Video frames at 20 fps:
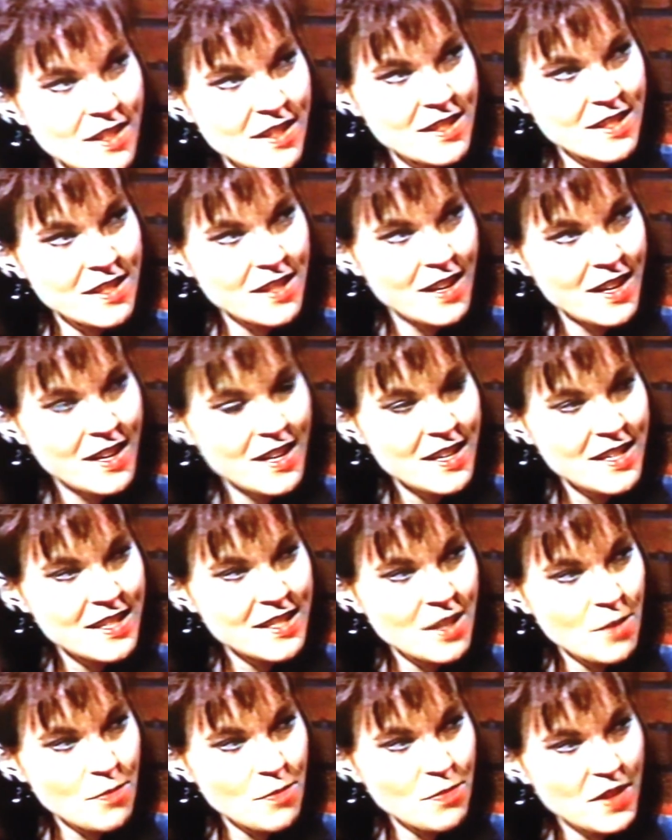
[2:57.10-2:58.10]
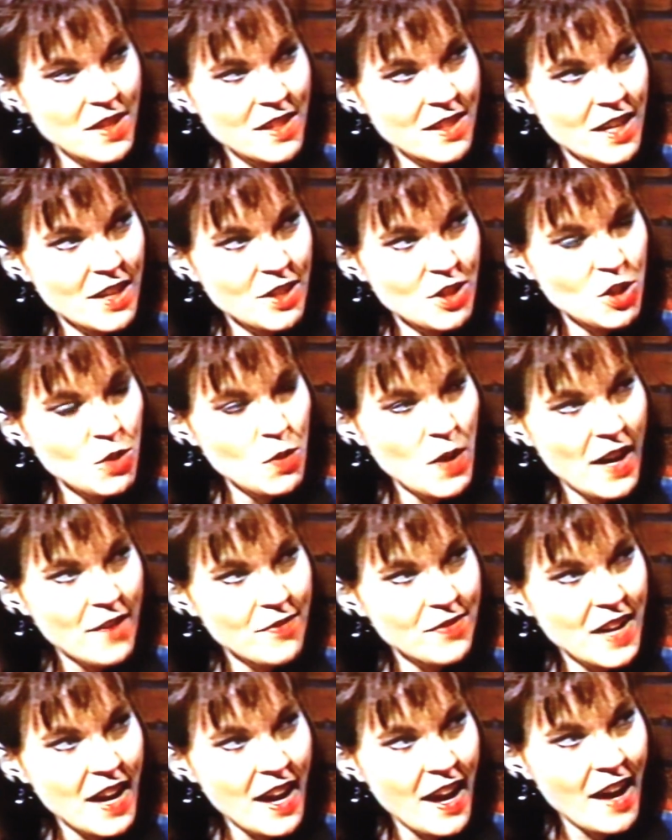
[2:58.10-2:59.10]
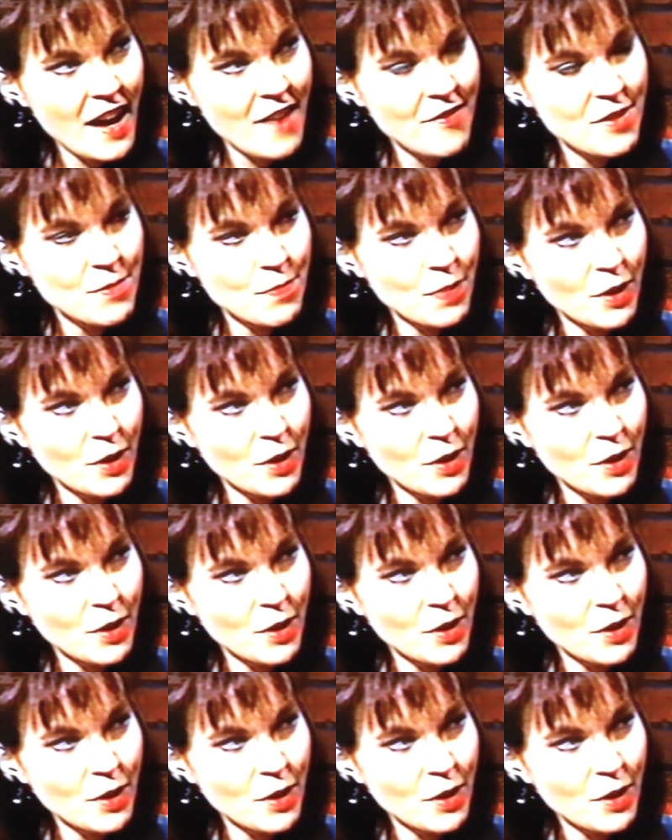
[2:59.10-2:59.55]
it something that you have to have the